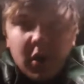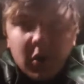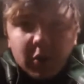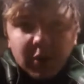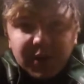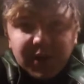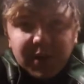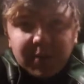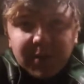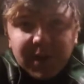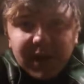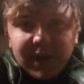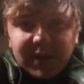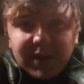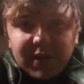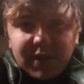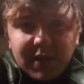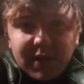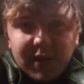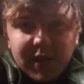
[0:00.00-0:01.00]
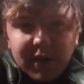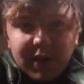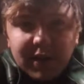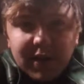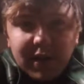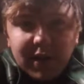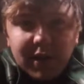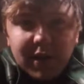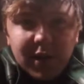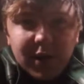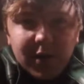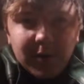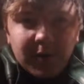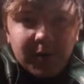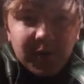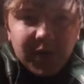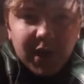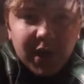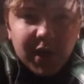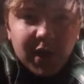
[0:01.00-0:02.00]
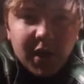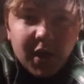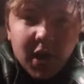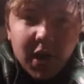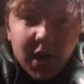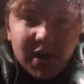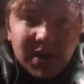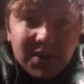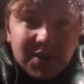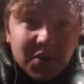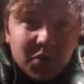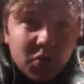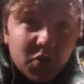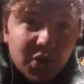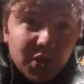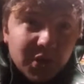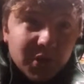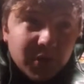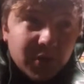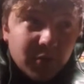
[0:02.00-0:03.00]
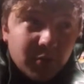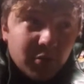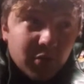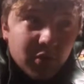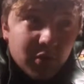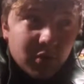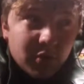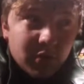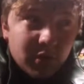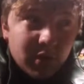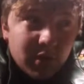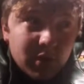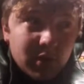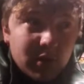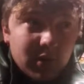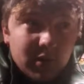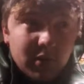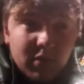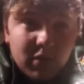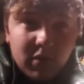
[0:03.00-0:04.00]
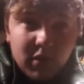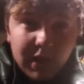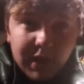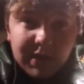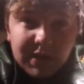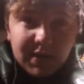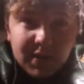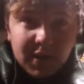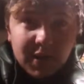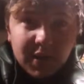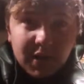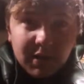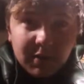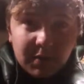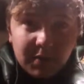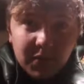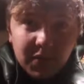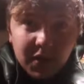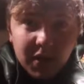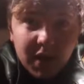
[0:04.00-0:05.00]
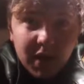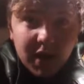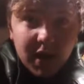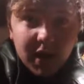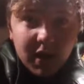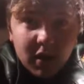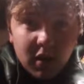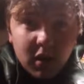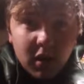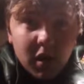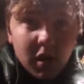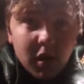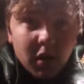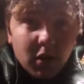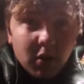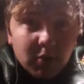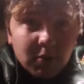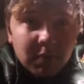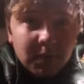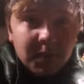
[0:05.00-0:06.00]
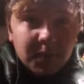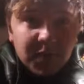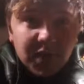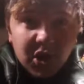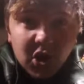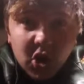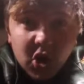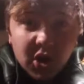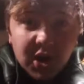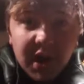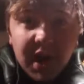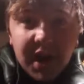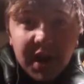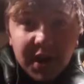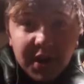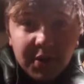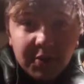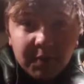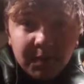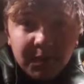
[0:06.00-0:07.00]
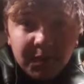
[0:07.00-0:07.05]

What's up, guys? This is Dead Ted here, and I just won a GoPro last night at an arcade.